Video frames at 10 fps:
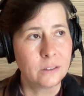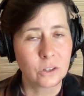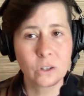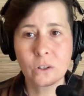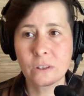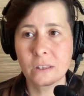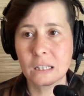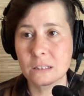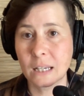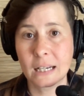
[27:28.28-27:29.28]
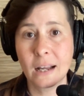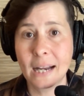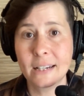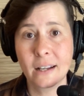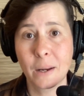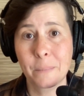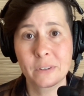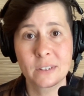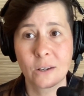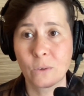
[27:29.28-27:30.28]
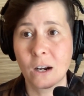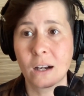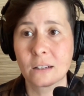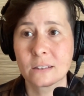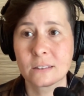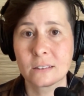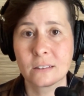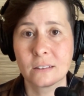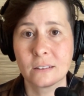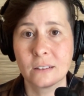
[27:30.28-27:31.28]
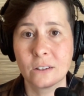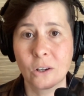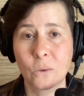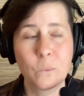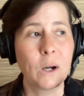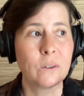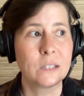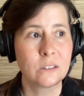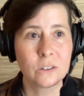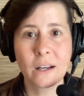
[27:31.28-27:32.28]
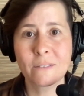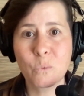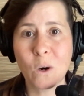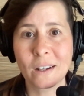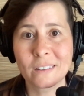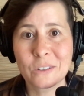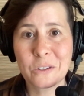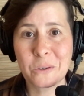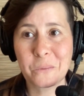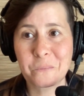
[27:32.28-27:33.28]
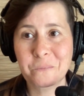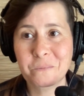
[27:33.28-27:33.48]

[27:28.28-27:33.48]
This earth is like 99% rocks, you know? Well, it's a lot of water too.